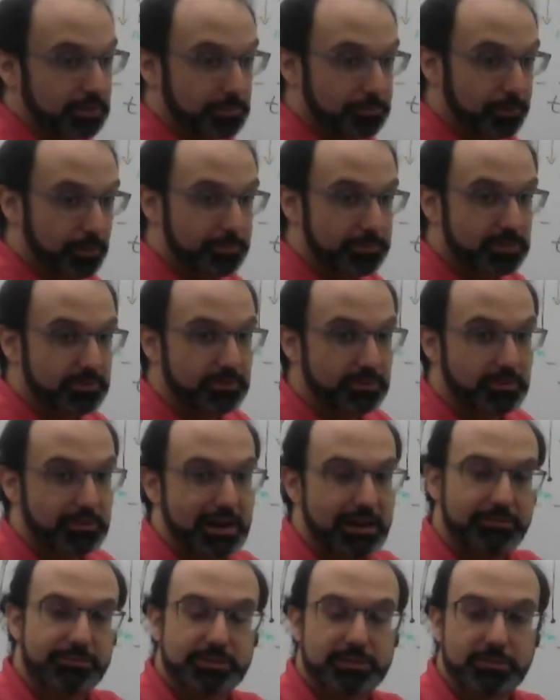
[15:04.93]
the purpose of a
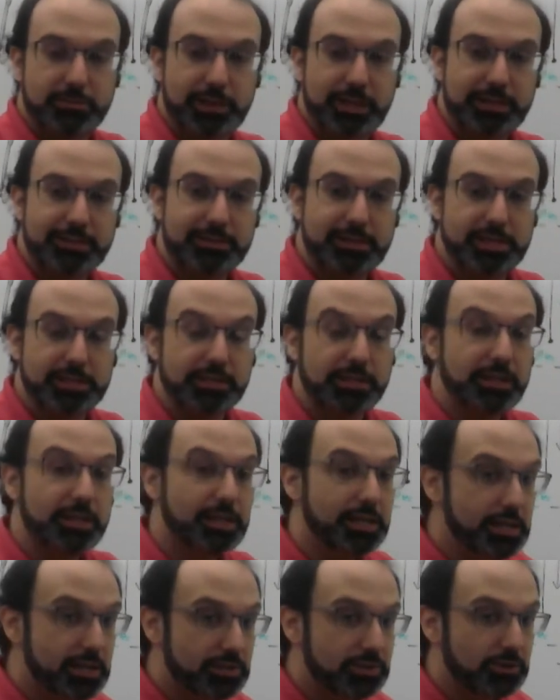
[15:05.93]
graph is to make things
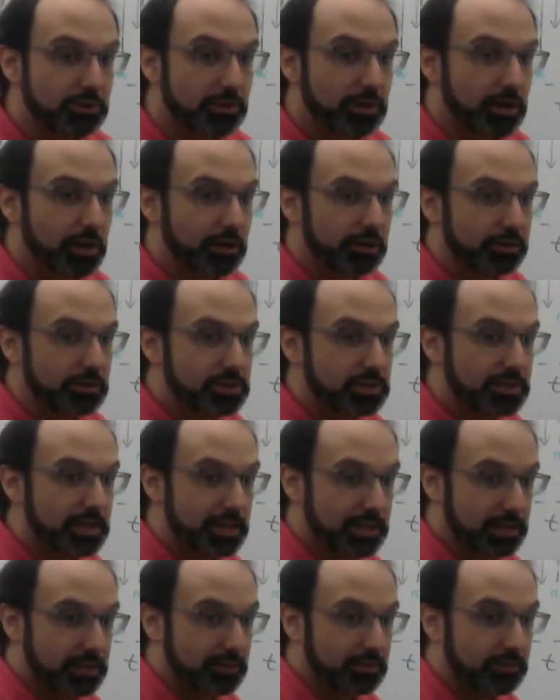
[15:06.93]
easier to
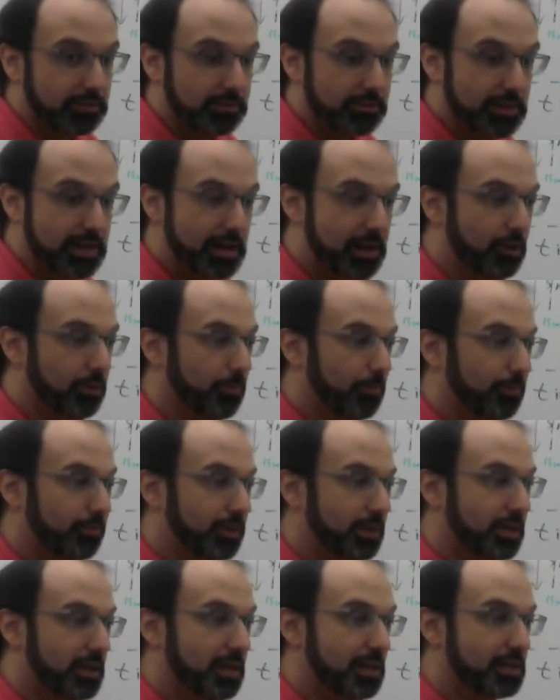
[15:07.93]
understand. Now, the
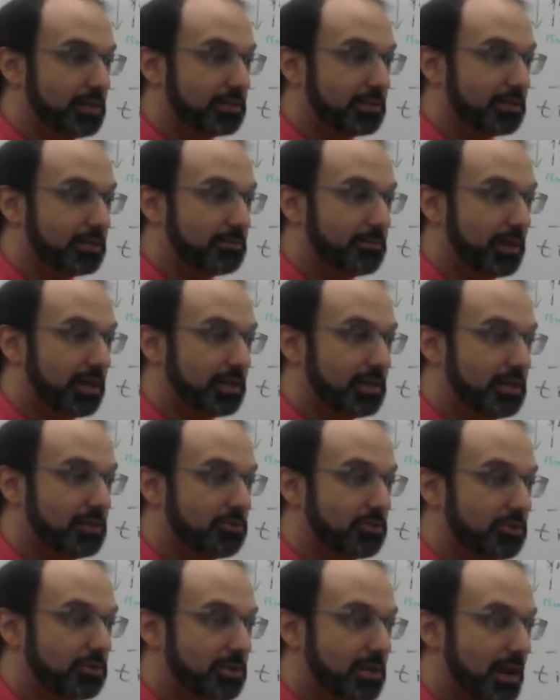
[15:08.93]
key is to make it easier to
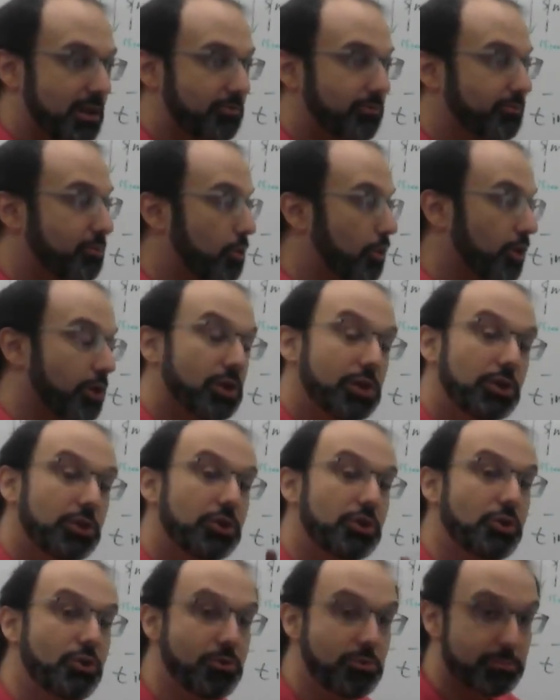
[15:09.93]
understand for
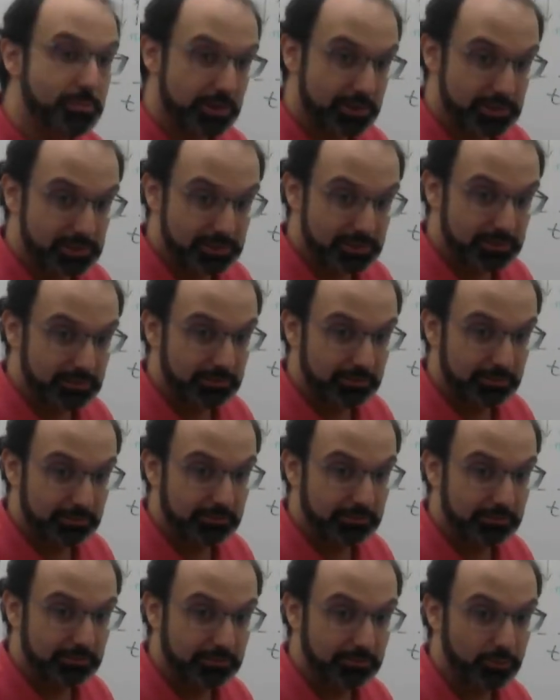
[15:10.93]
humans,
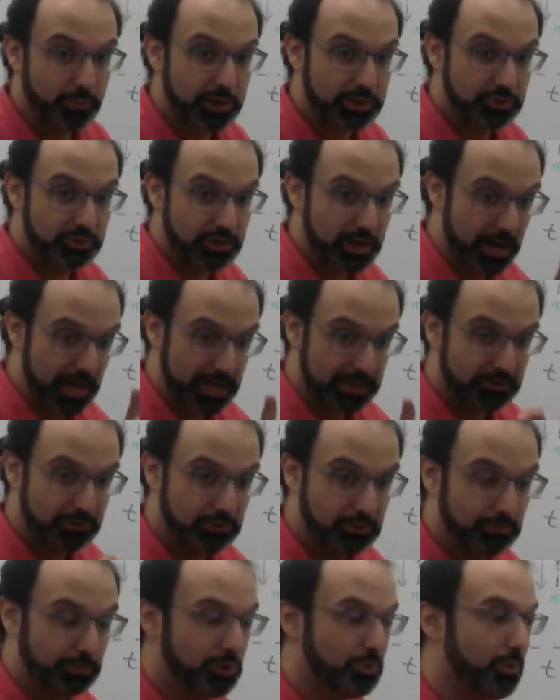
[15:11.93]
which I
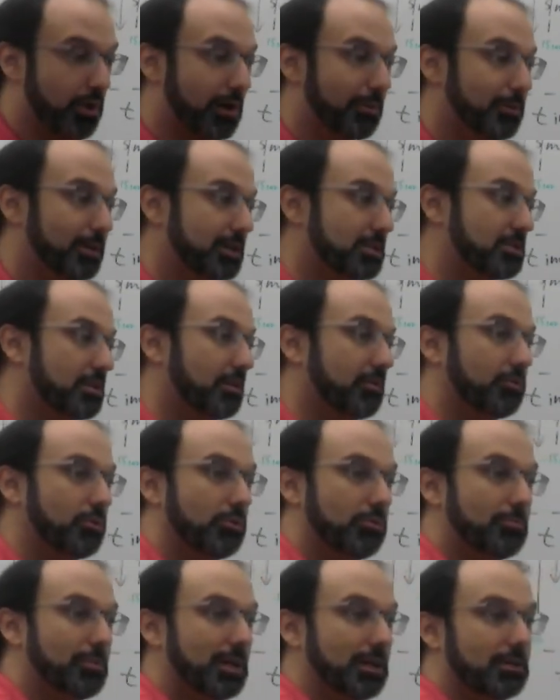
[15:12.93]
assume you are because none of you
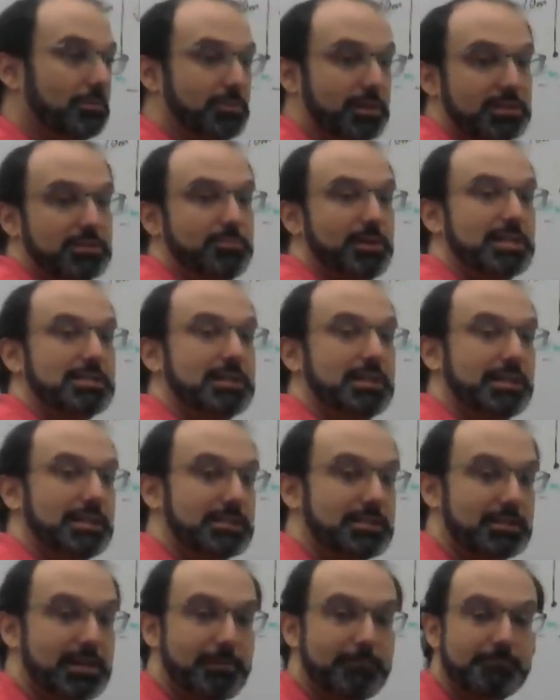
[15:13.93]
admitted to being space
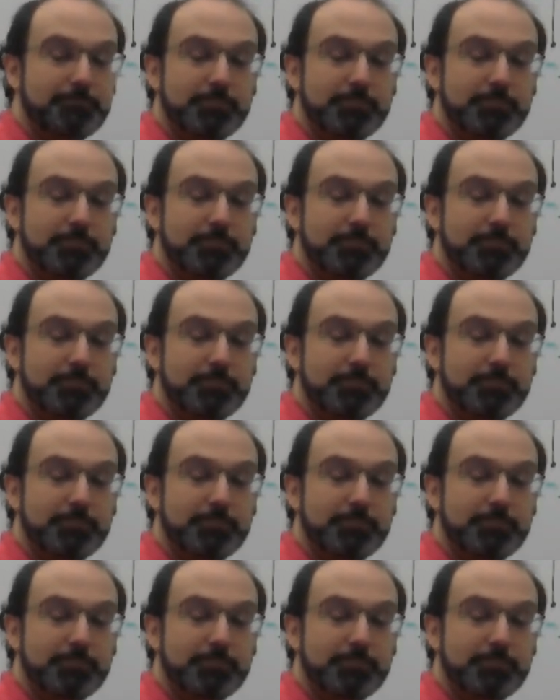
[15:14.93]
aliens yet.